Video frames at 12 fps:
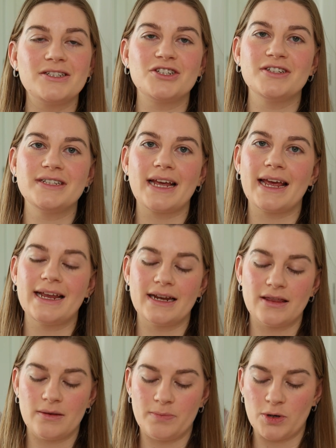mentioned in
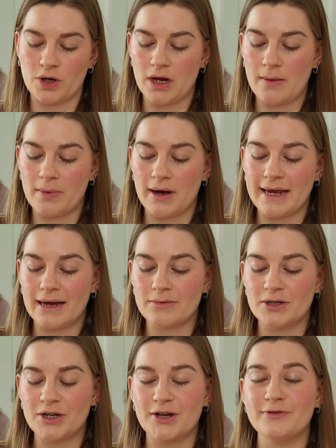the booklet, but I am
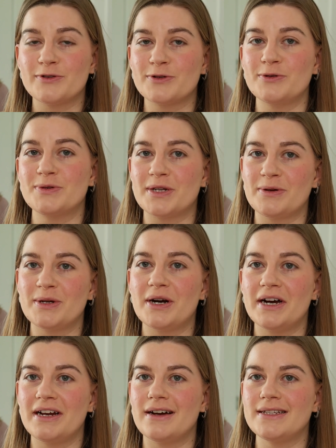going to go for a cool toned
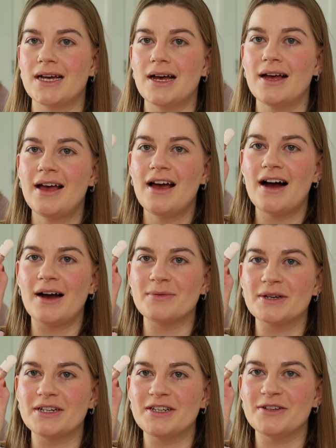highlighter. I'm
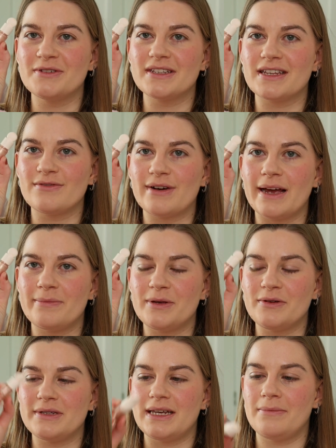going to use the Rare
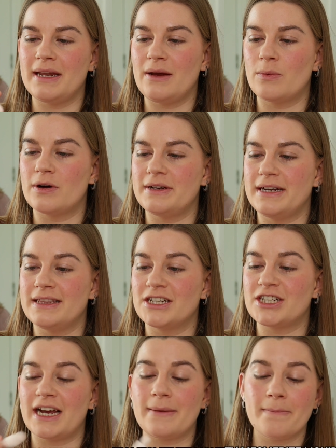Beauty mini one in the
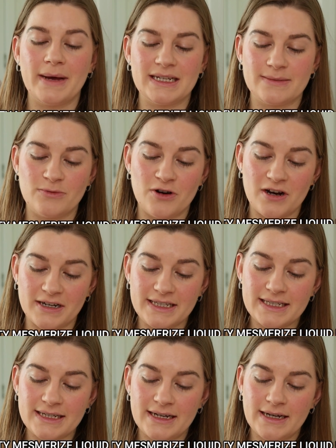shade
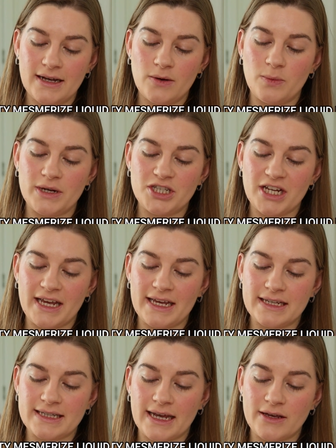Mesmerise, which
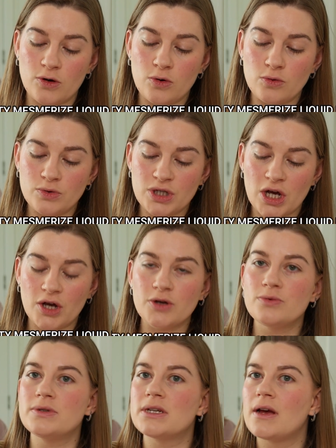is a cool
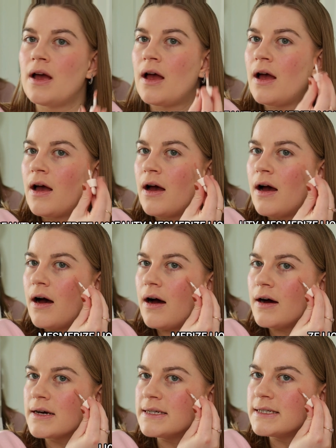toned
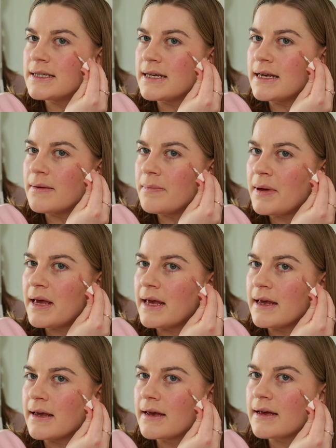icy
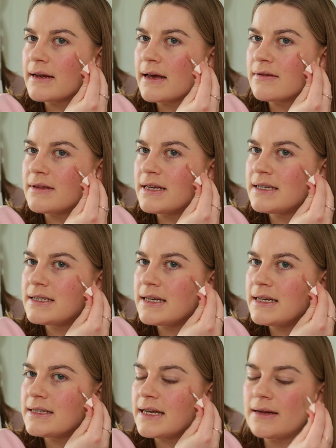pink. Now this
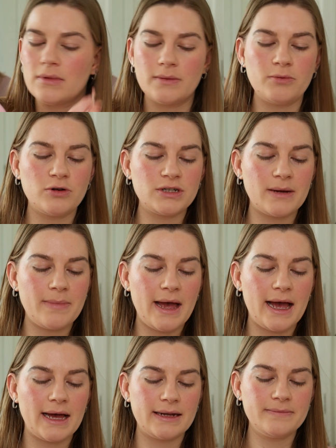is in my Project
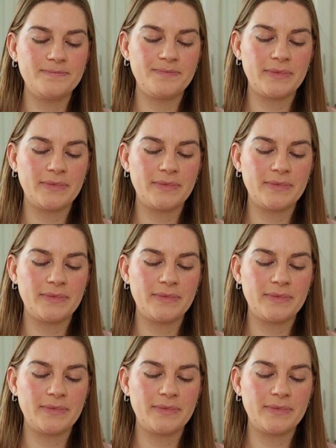Pan